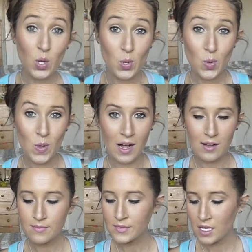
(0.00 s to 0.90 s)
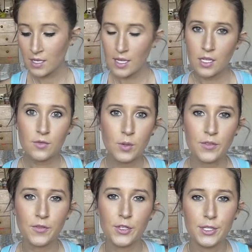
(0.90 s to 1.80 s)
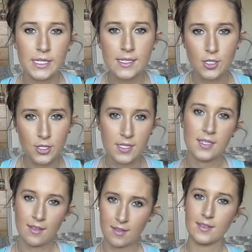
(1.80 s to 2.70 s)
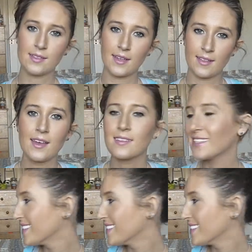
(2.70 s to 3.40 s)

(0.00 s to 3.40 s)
Cool, huh? I love it when food does interesting things like that.